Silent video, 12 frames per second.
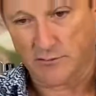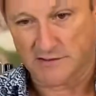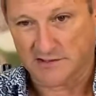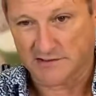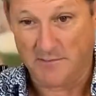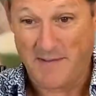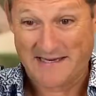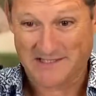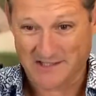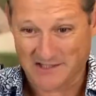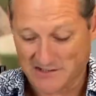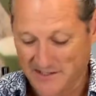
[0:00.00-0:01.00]
which is a
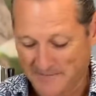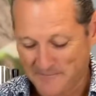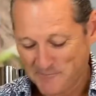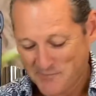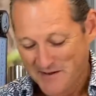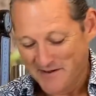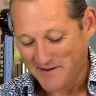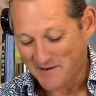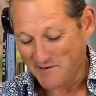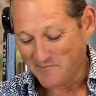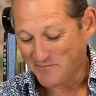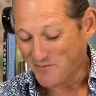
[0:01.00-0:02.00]
magic stick,
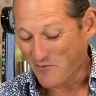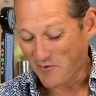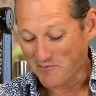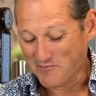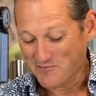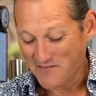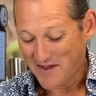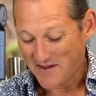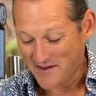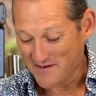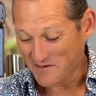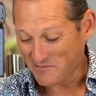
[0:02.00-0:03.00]
the more
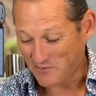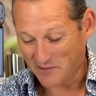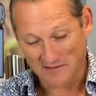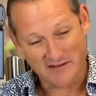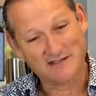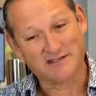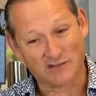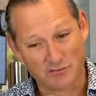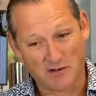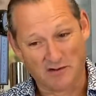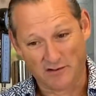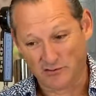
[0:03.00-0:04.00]
honey you put on this, the
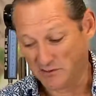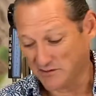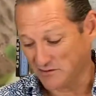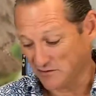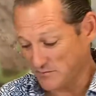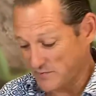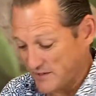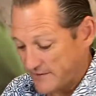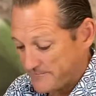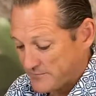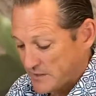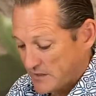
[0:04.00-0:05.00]
sweeter the drink's gonna be.
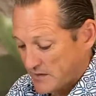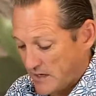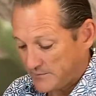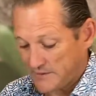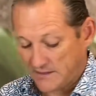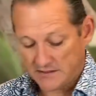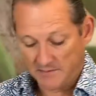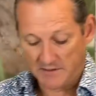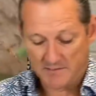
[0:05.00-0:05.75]
I'm gonna dip it